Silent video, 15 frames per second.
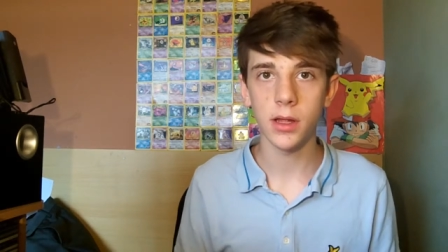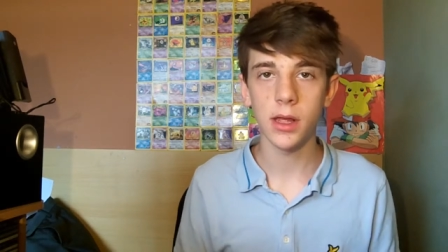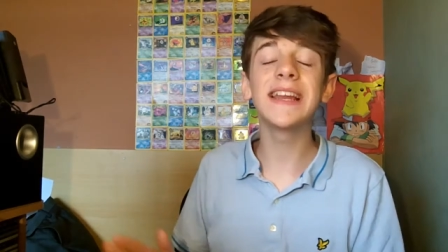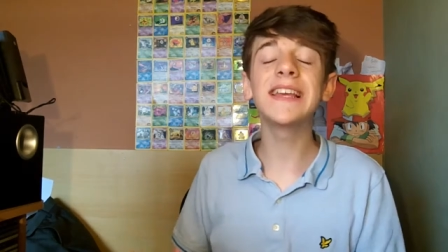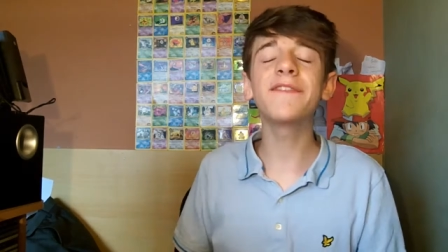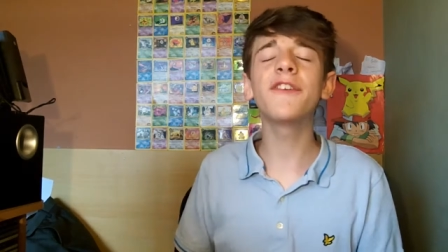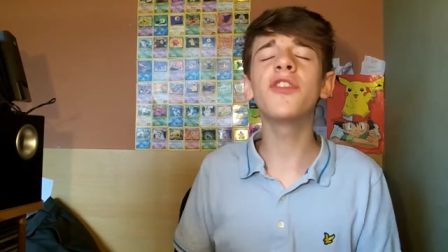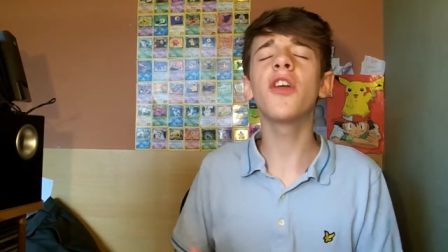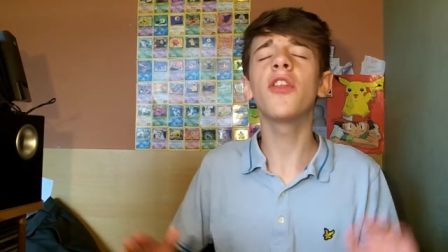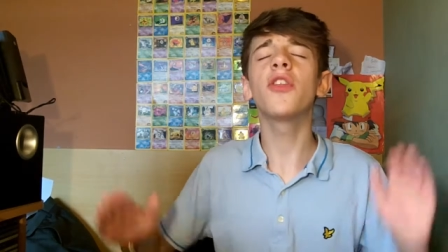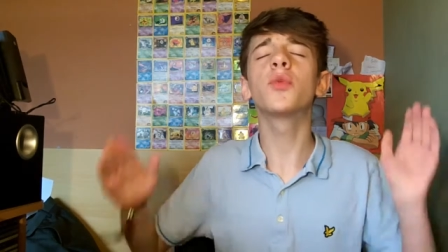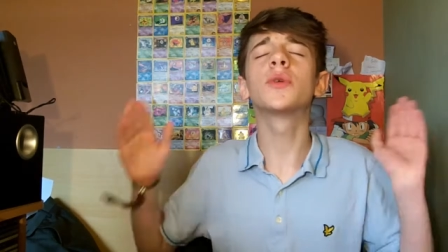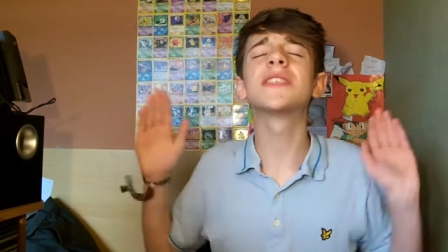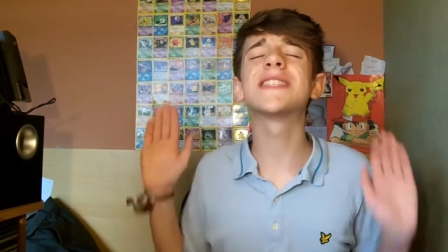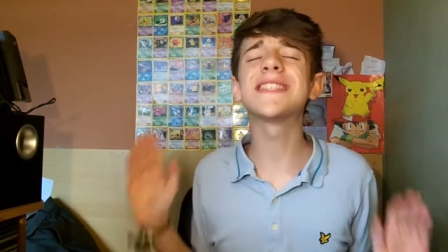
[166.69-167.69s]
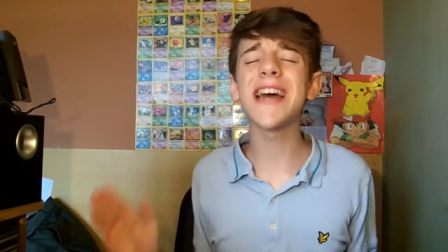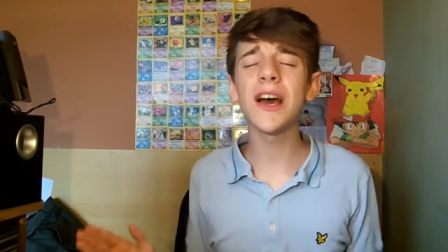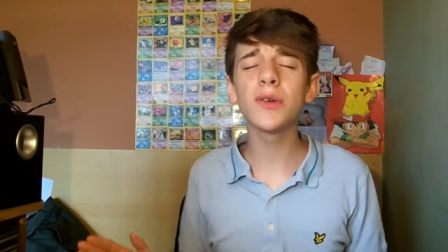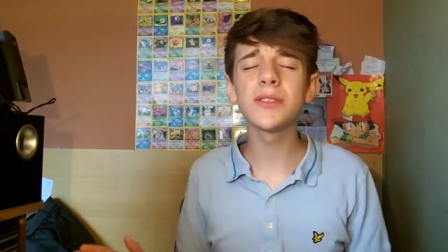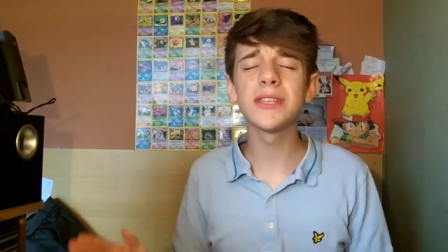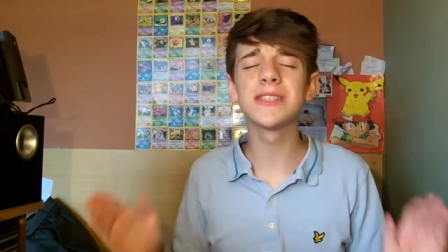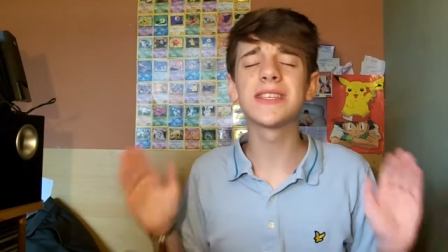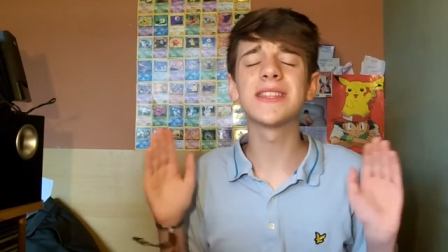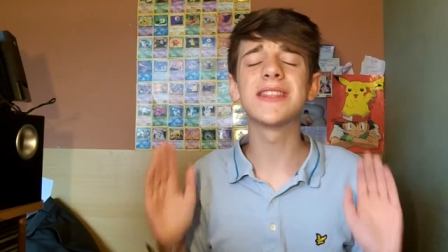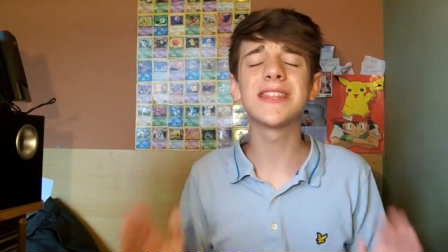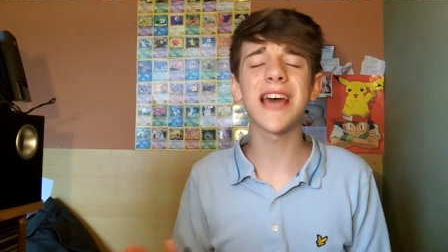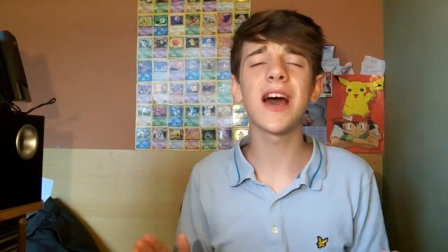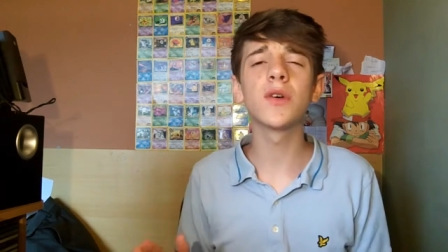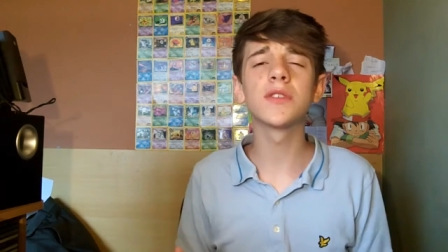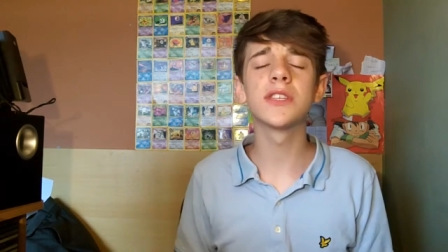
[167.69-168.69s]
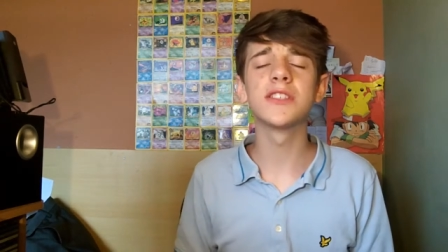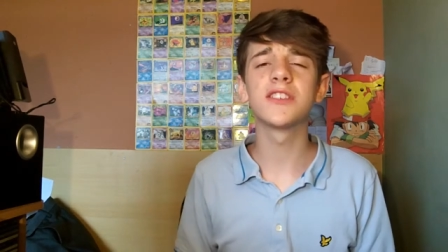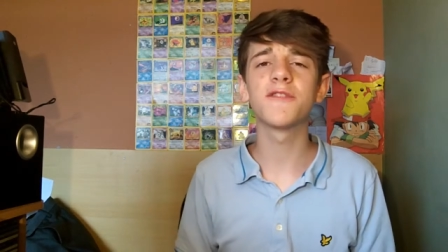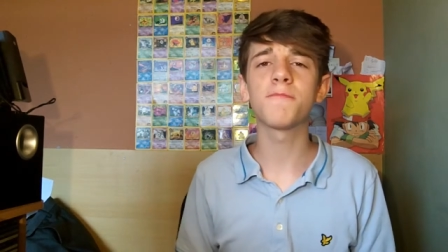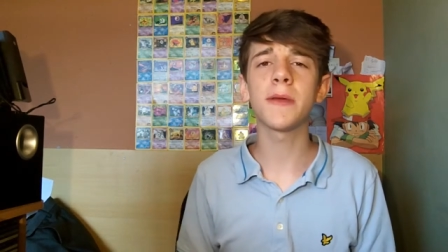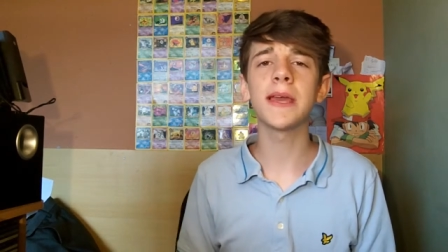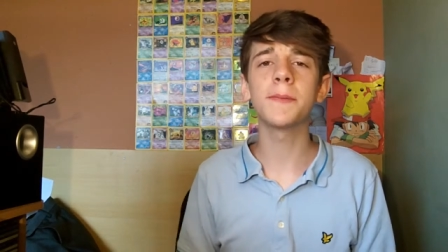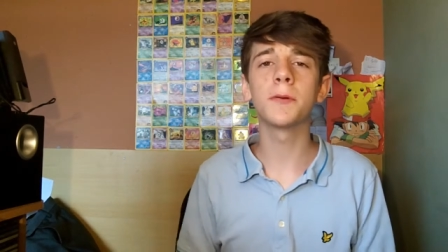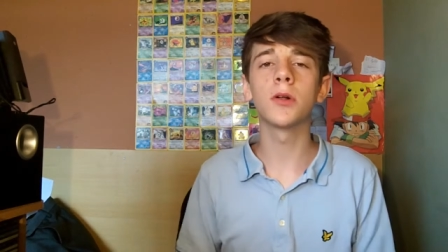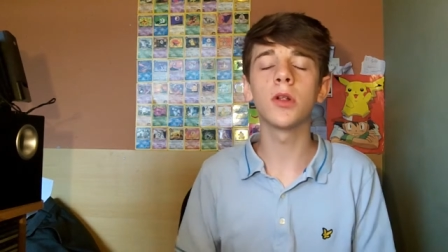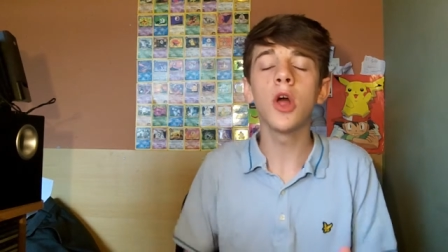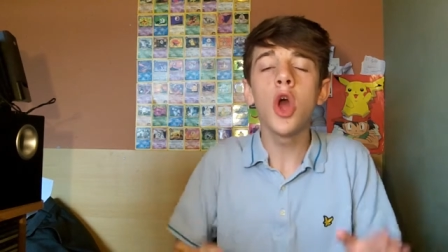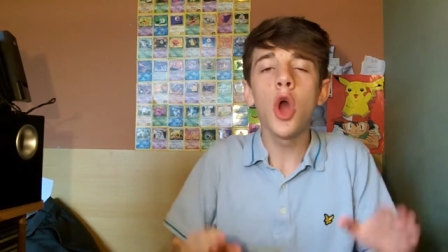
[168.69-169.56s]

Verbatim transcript: And even though there was thousands and thousands of people